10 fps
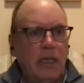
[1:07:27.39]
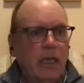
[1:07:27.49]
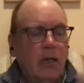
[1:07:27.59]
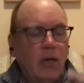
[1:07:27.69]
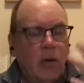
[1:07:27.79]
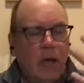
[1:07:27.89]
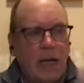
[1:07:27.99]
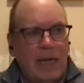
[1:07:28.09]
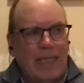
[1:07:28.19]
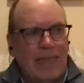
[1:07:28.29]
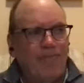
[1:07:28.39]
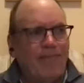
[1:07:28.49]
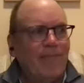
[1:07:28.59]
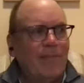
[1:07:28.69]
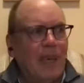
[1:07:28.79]
you know,
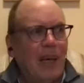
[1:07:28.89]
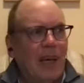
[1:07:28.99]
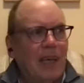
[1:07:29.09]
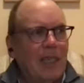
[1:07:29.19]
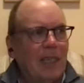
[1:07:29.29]
uh,